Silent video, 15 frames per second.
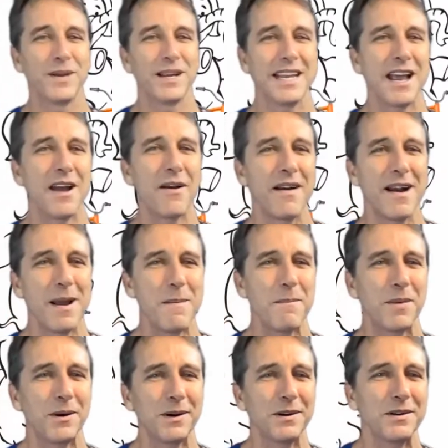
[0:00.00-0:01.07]
We can count
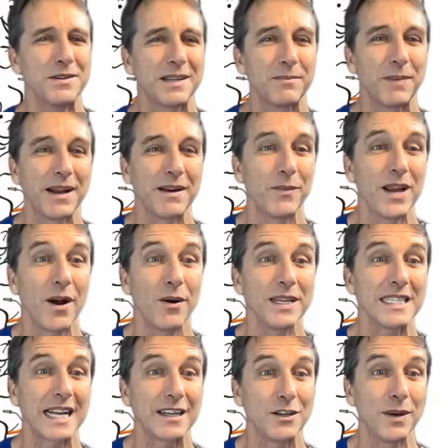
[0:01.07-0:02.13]
numbers, but we
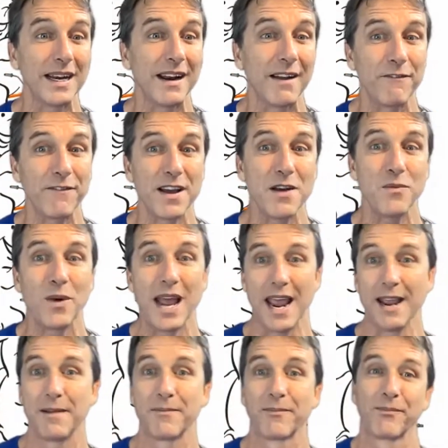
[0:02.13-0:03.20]
always like to do it in a fun
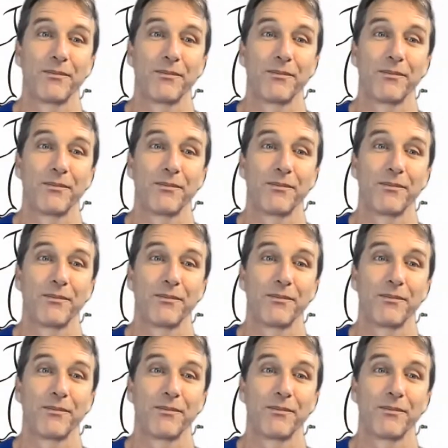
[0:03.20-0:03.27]
way.